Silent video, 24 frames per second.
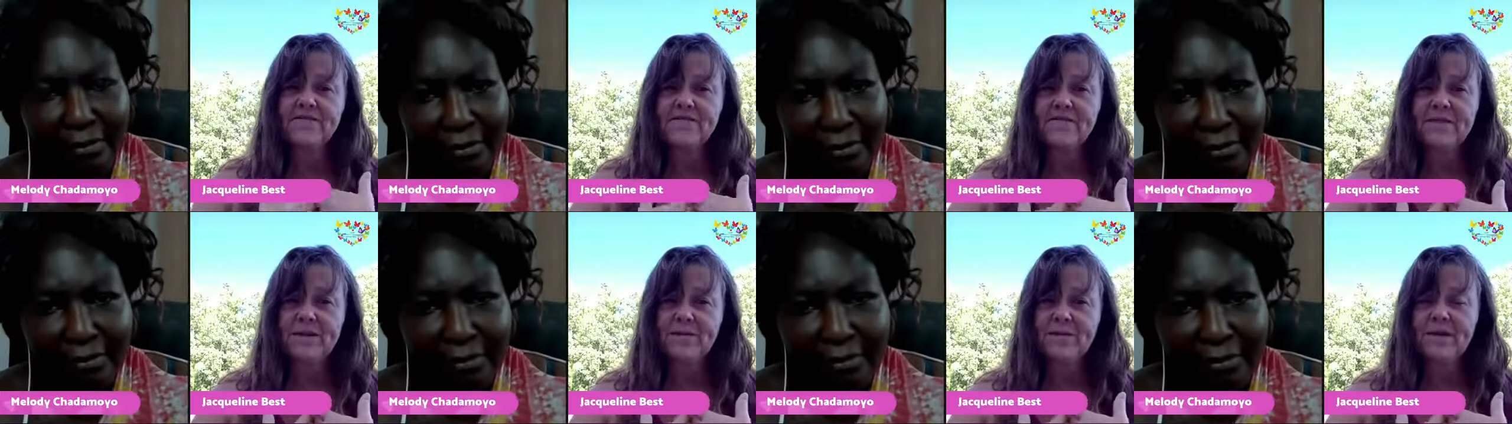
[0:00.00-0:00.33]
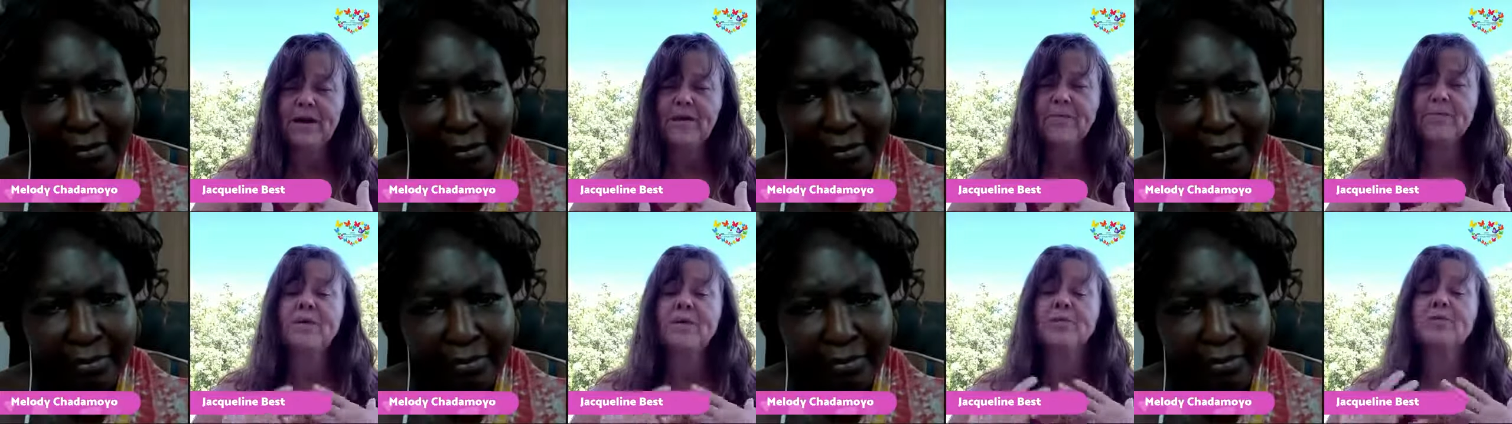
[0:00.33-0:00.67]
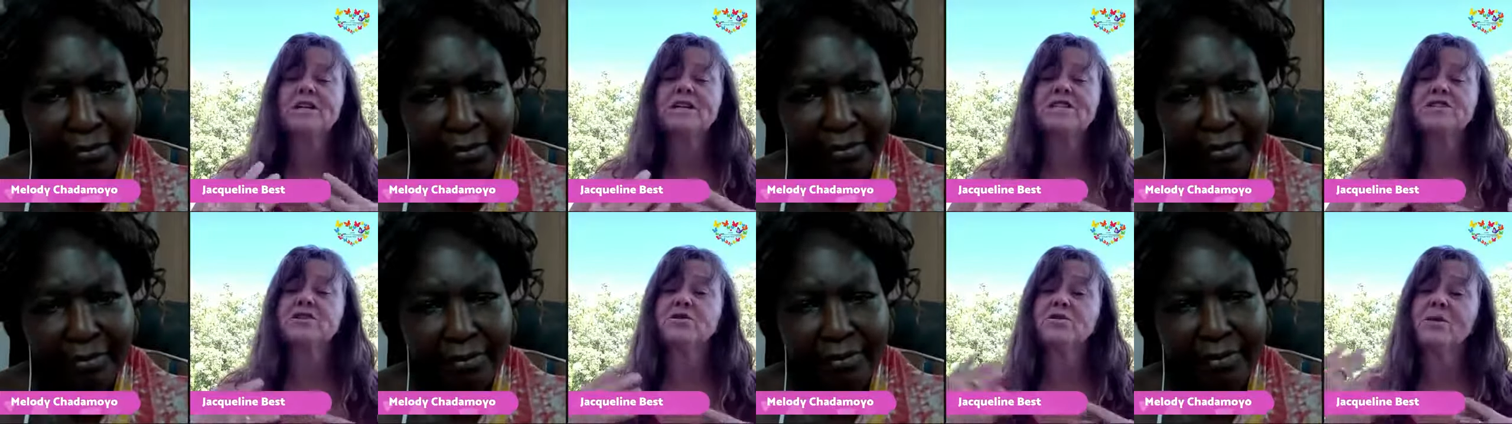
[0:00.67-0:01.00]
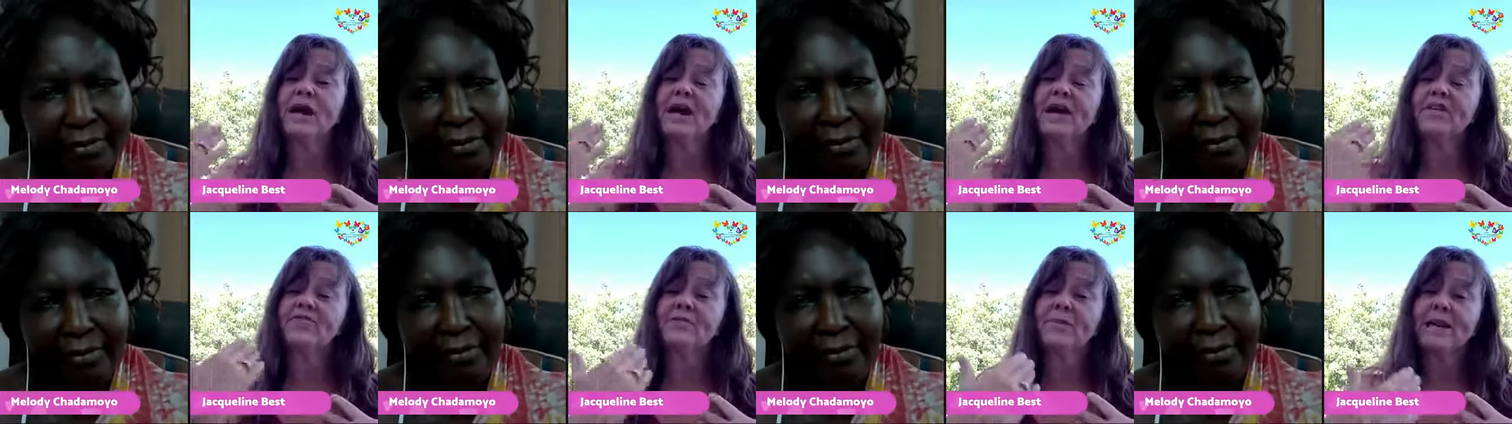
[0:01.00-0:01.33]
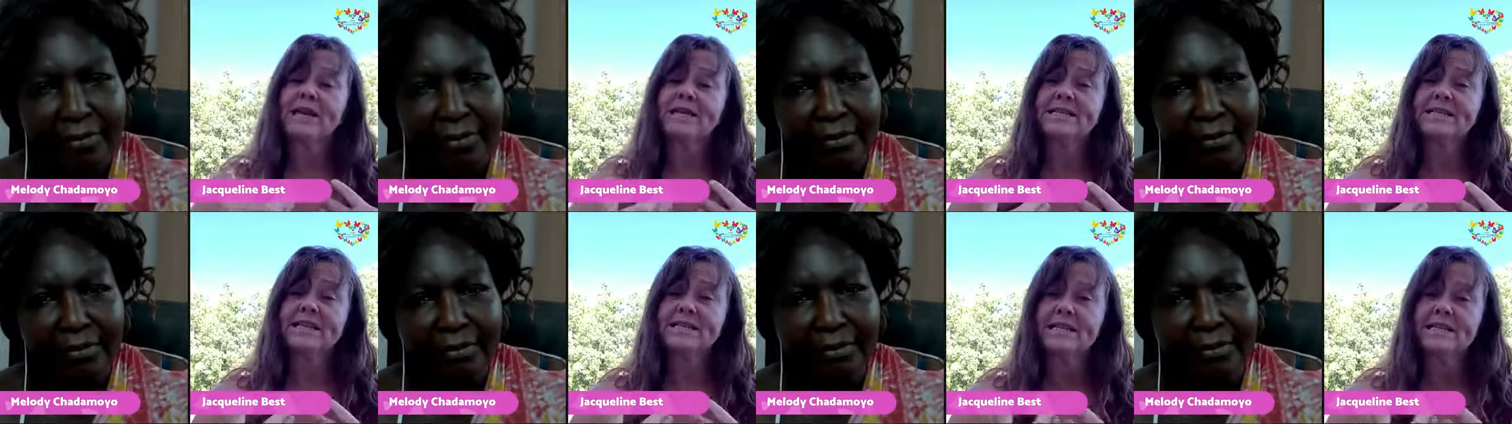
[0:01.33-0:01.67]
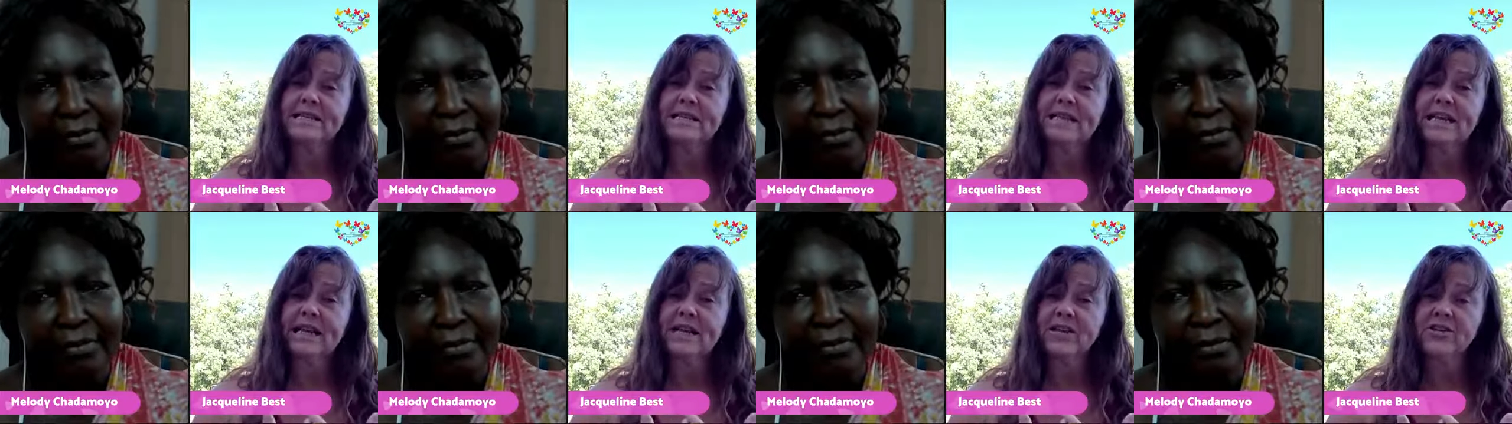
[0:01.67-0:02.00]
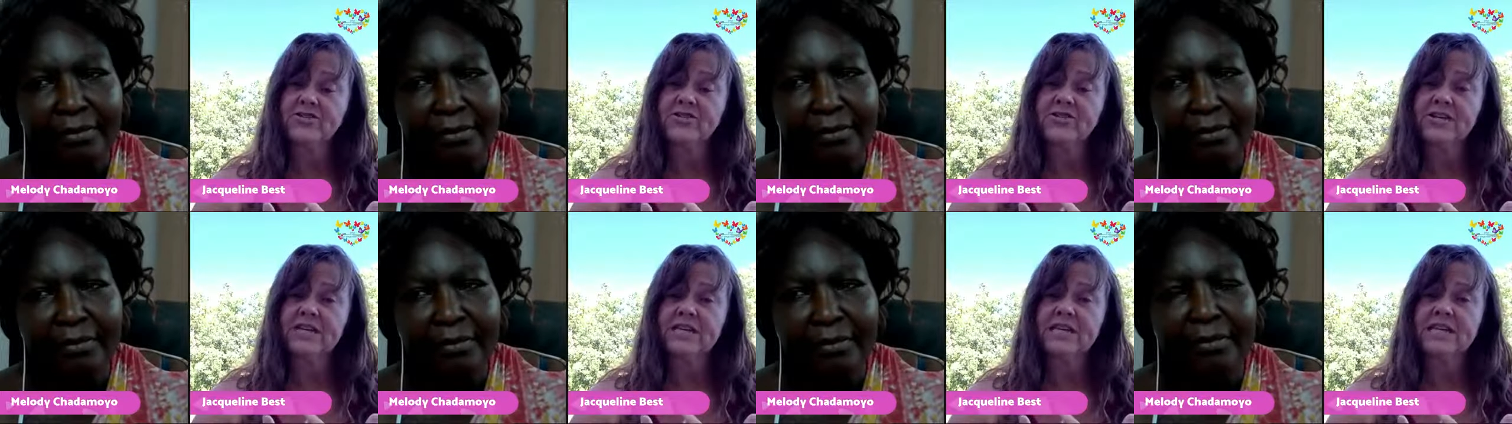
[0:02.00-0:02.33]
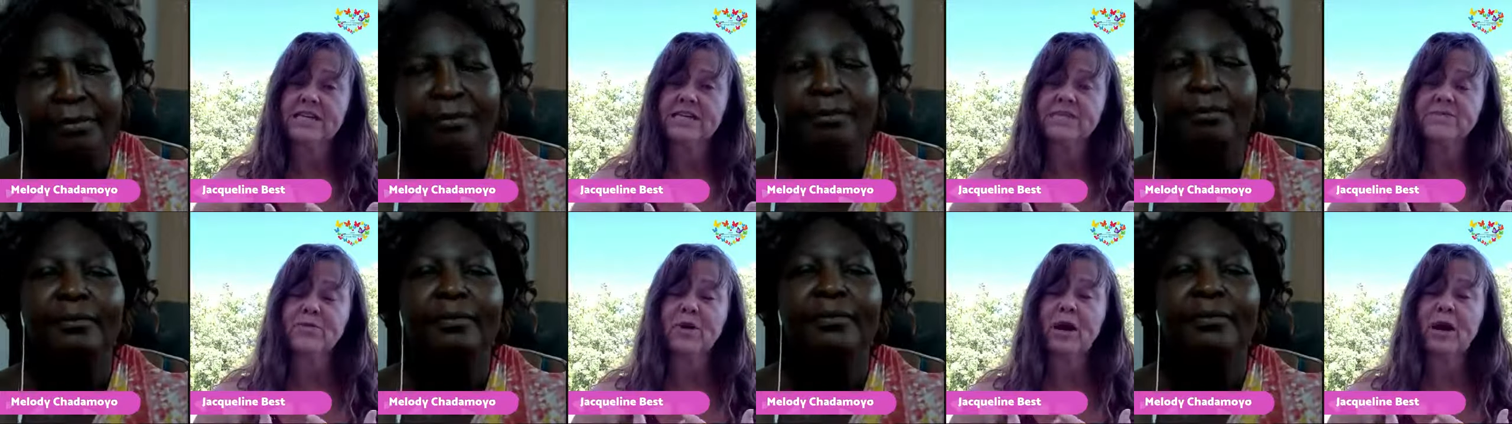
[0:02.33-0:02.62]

Speaker 1: female, but we do have masculine energy in us.